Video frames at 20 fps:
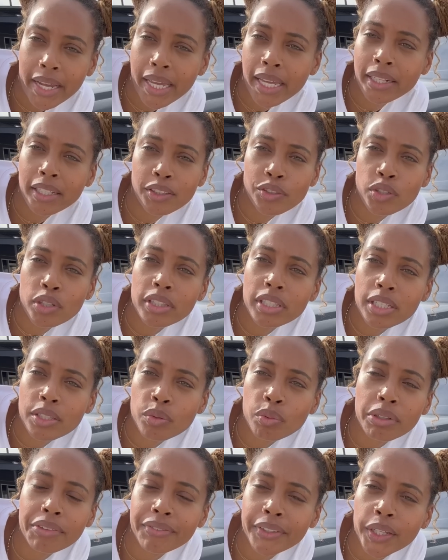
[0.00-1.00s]
cannot do
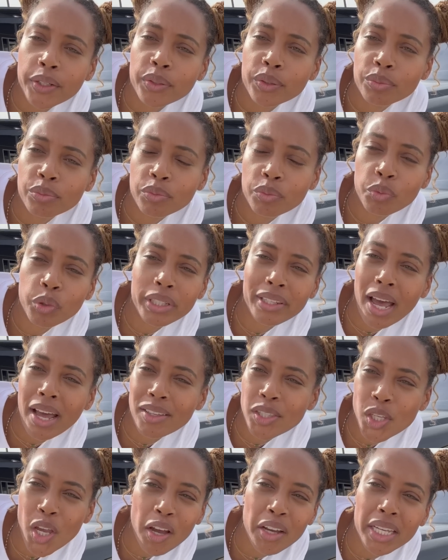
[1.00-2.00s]
this review
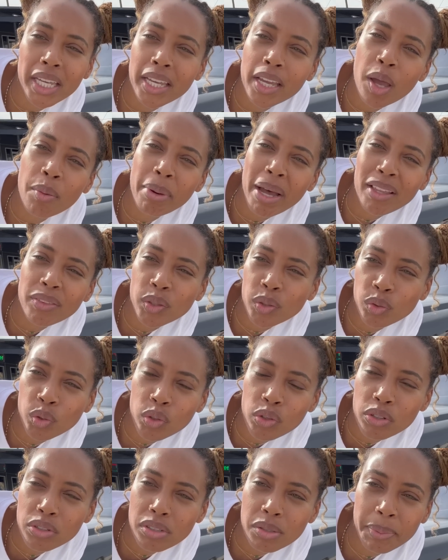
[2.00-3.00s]
without talking about the
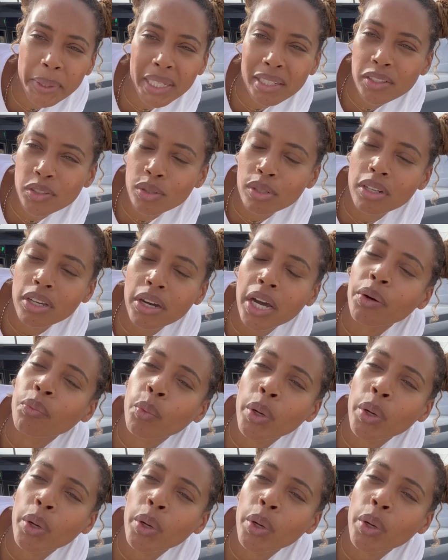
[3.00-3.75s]
doors because, you know,